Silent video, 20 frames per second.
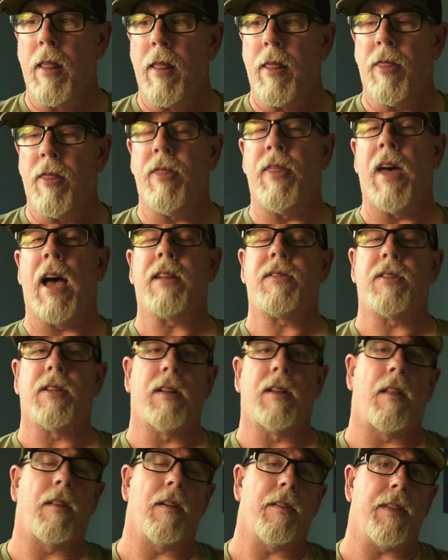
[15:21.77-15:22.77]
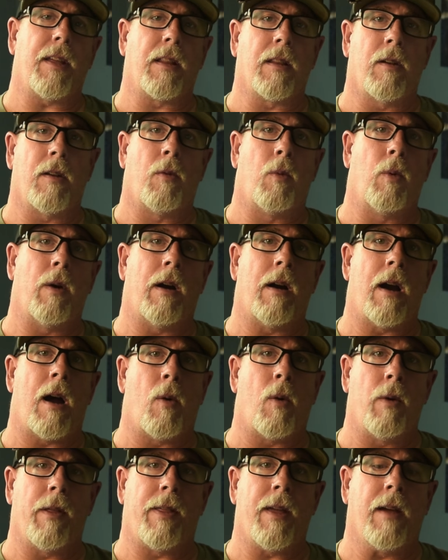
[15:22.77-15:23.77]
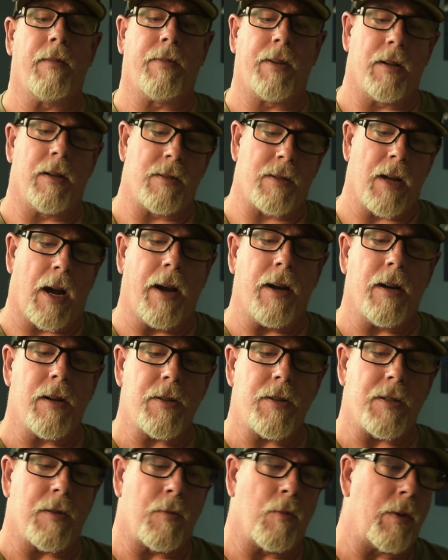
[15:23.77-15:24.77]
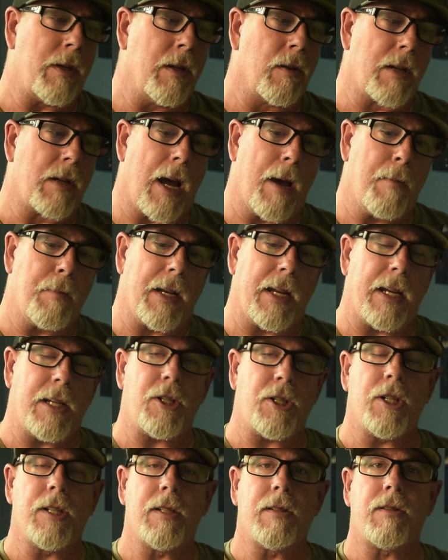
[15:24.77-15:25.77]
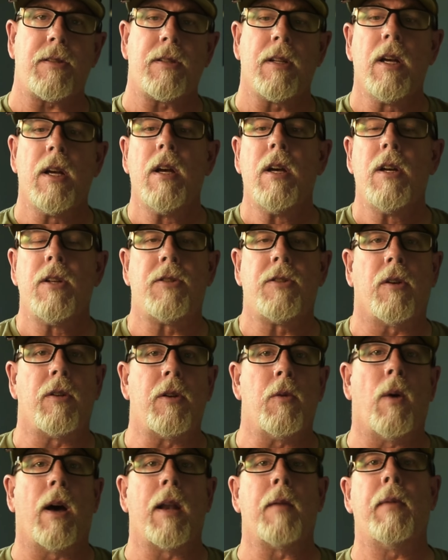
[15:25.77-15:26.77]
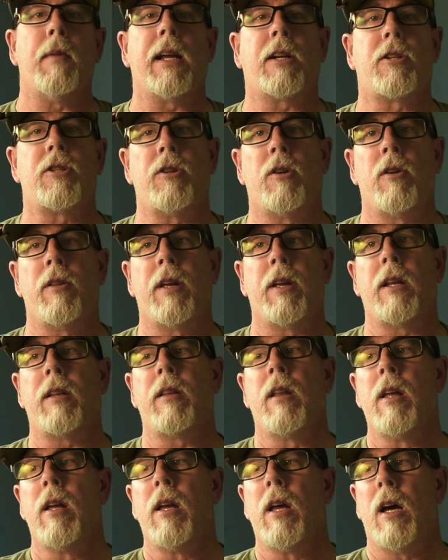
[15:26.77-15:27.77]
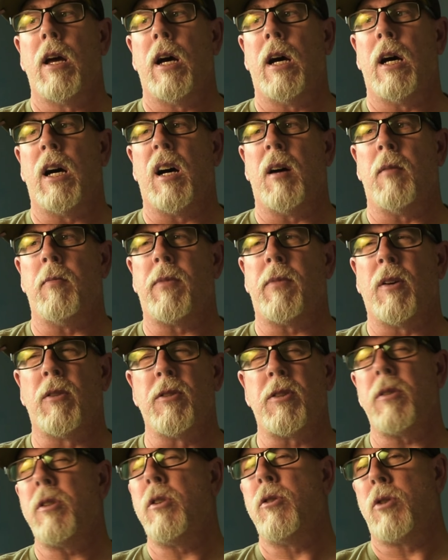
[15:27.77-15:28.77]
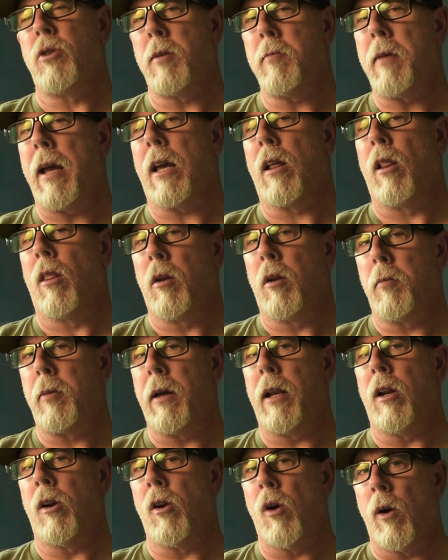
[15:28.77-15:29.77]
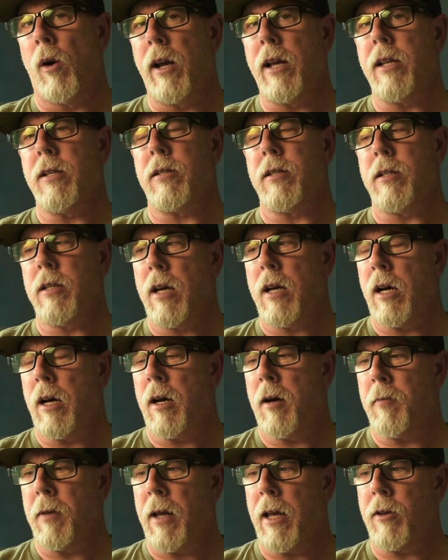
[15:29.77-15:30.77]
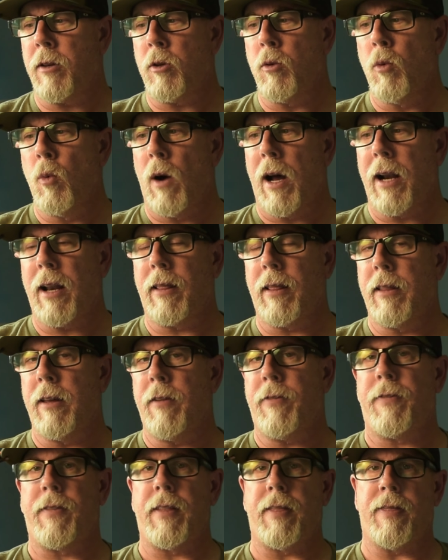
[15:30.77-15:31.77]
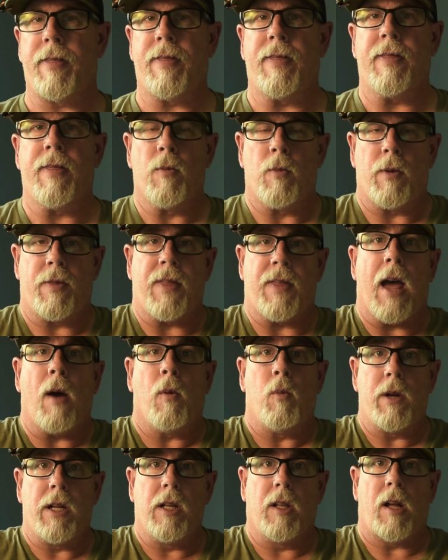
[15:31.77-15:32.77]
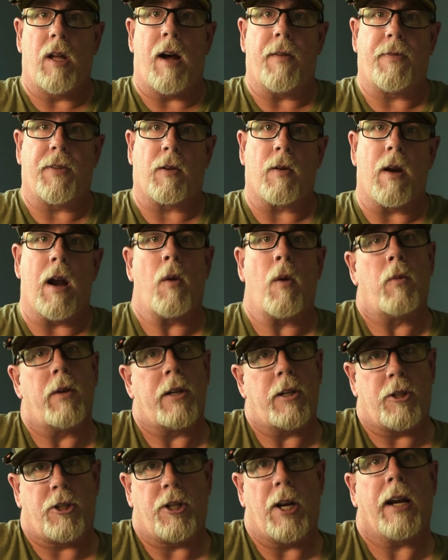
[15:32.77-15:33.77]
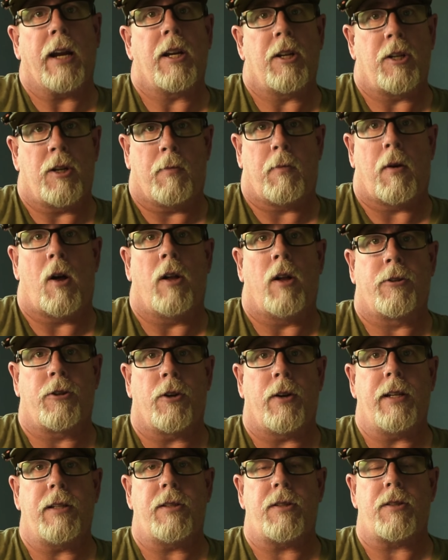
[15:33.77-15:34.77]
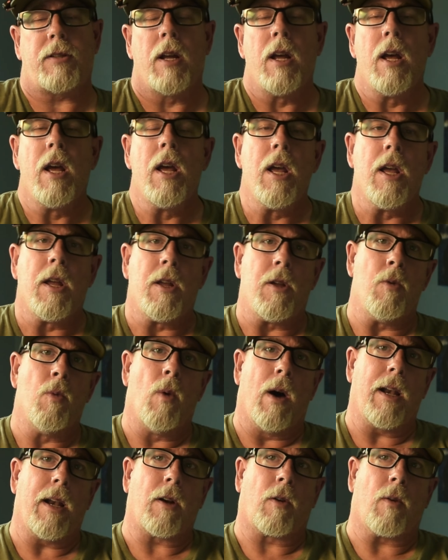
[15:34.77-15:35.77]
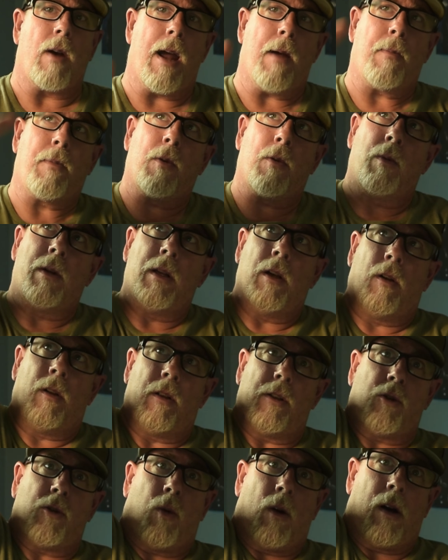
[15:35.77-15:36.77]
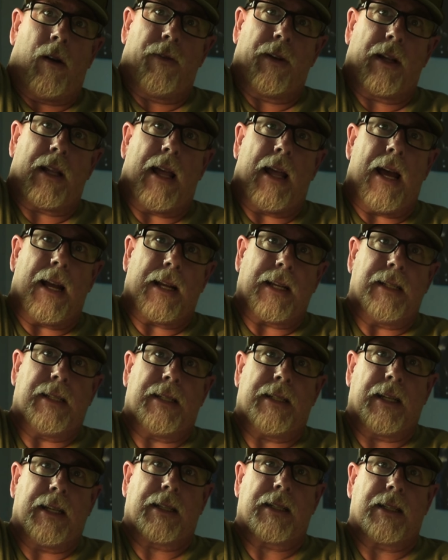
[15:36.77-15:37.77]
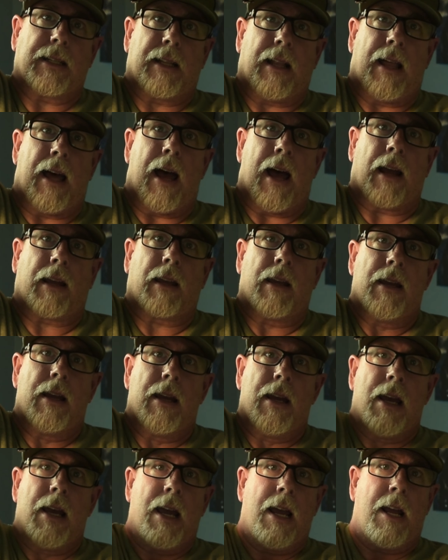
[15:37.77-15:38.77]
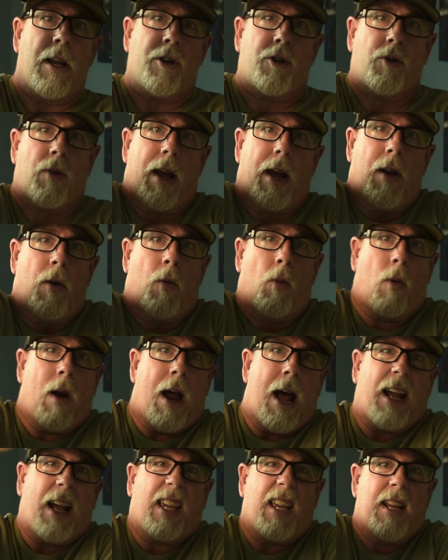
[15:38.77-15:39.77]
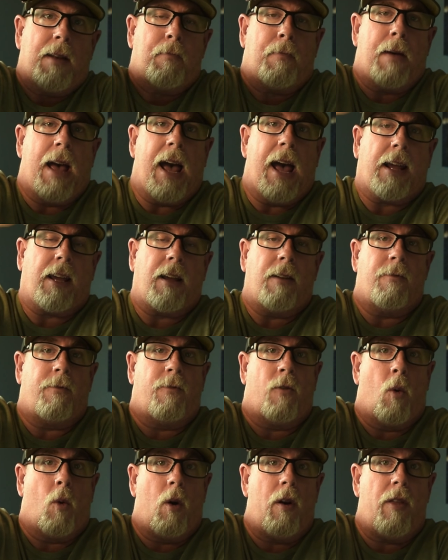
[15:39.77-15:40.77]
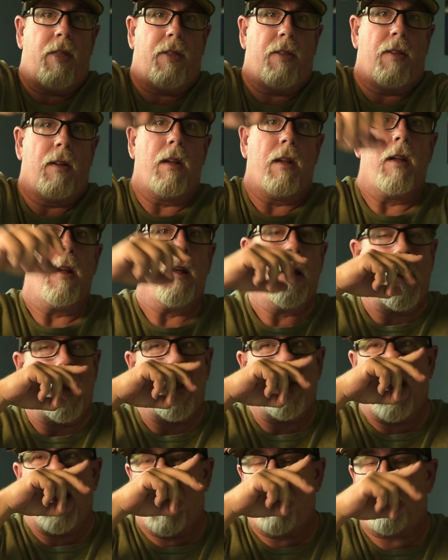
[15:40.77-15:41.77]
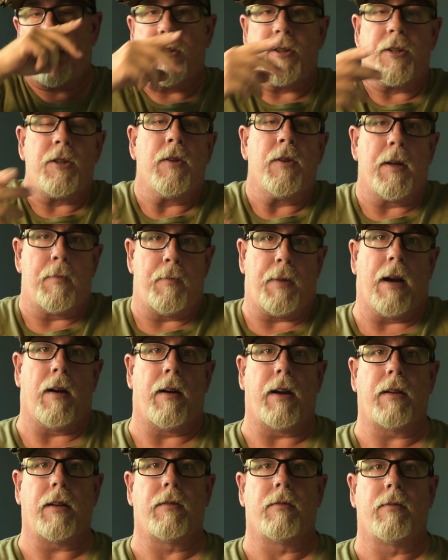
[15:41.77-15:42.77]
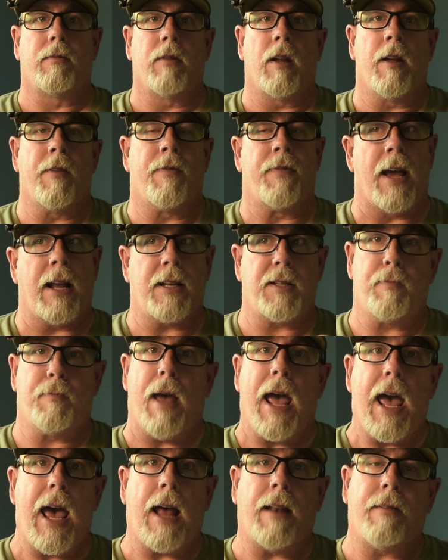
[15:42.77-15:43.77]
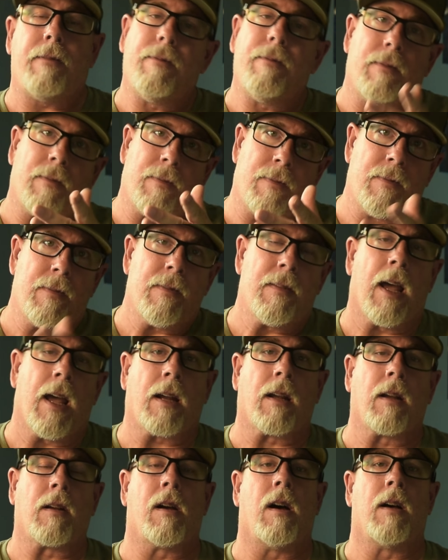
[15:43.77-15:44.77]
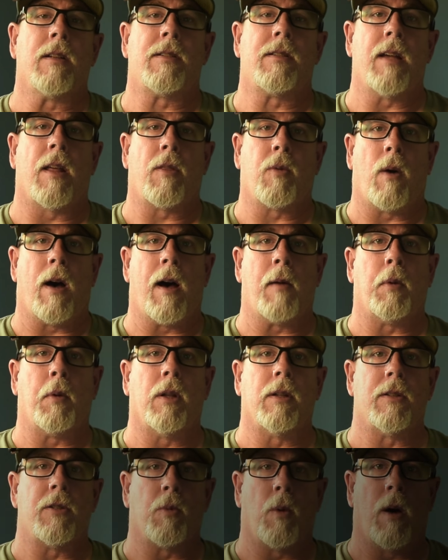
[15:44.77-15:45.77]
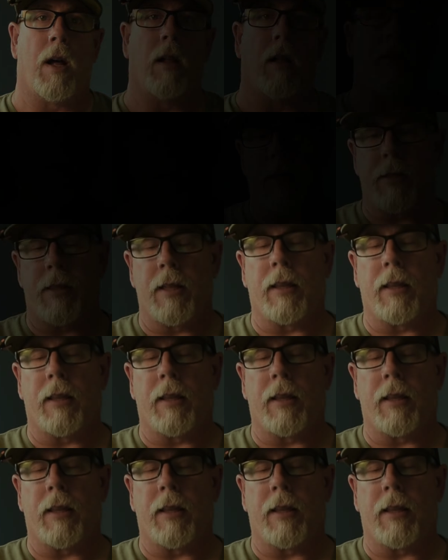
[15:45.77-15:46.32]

That's another thing that'll wear out with heavier tires and wheel combinations. So you want to make sure that those will usually make a little bit of noise, and you want to lift with that wheel off the ground when you're checking your ball joints. You want to grab the wheel 12 o'clock and 6 o'clock and try to rock it back and forth. That's your unit bearing. If that's bad, that can cause death wobble as well.